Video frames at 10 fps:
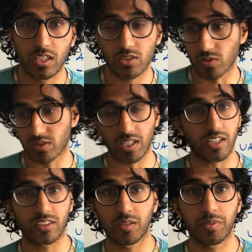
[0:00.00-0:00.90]
So it's
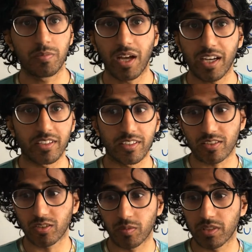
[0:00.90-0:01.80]
not going to be bad. It's
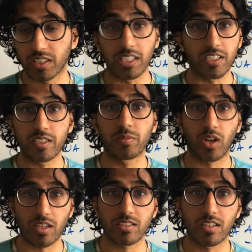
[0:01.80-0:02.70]
going to be an easy
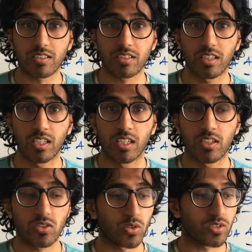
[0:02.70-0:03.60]
process.
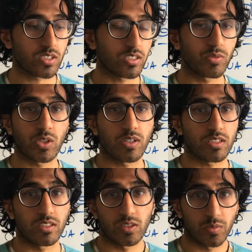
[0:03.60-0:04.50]
So it just requires a
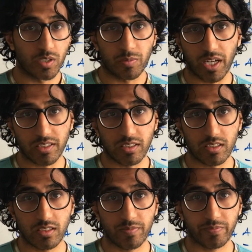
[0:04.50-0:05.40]
little bit of practice.